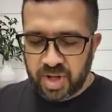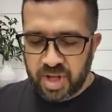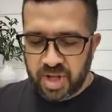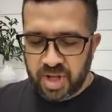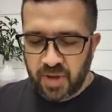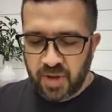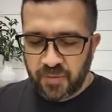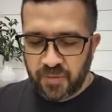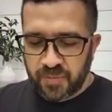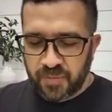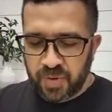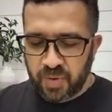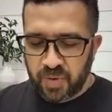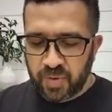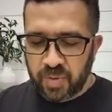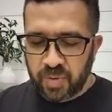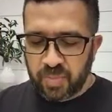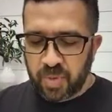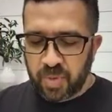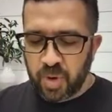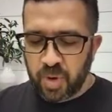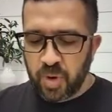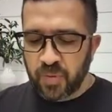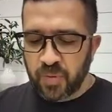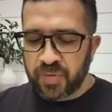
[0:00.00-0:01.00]
If you
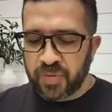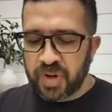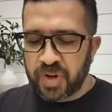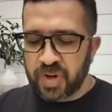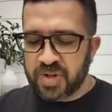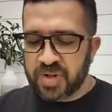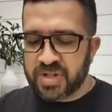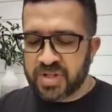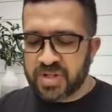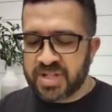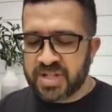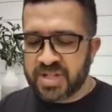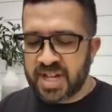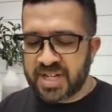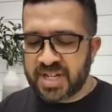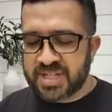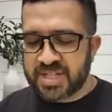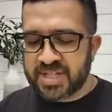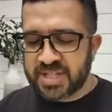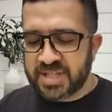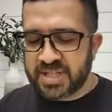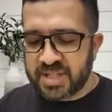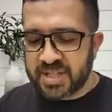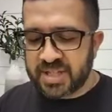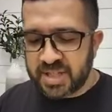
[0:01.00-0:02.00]
remove your
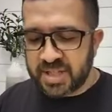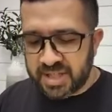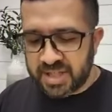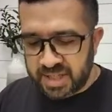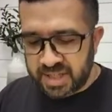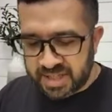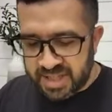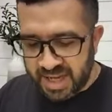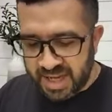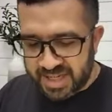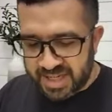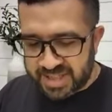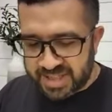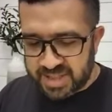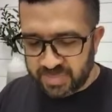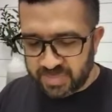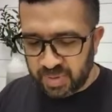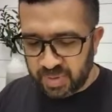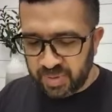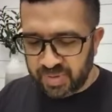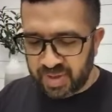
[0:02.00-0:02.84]
detestable